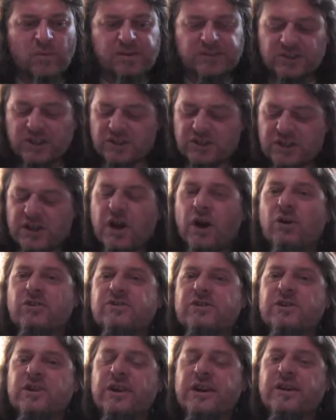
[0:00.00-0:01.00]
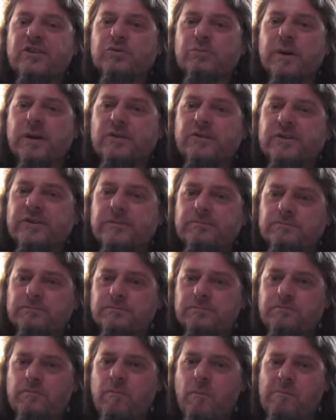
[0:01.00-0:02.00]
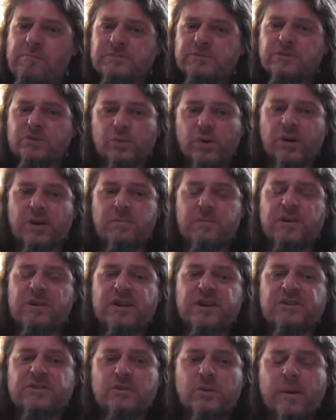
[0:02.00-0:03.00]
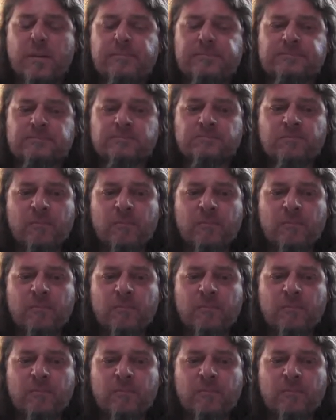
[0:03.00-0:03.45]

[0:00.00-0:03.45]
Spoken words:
It's actually hotter than I expected. There's quite a bit of heat to it.